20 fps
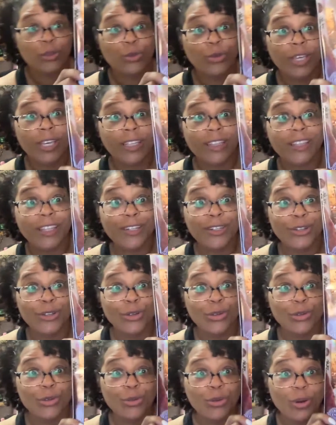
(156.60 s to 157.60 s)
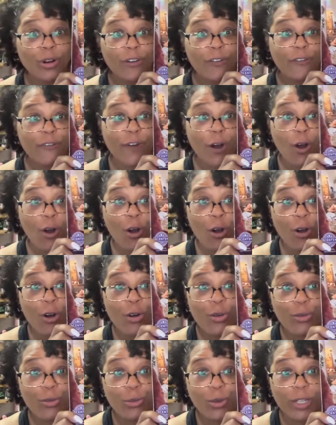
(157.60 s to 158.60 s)
you get the new
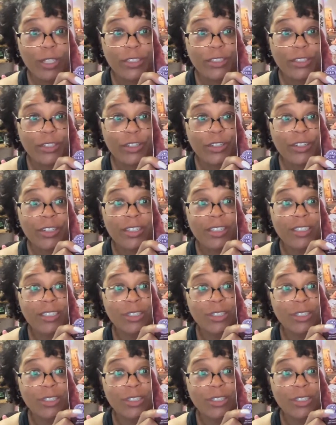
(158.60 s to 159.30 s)
fall winter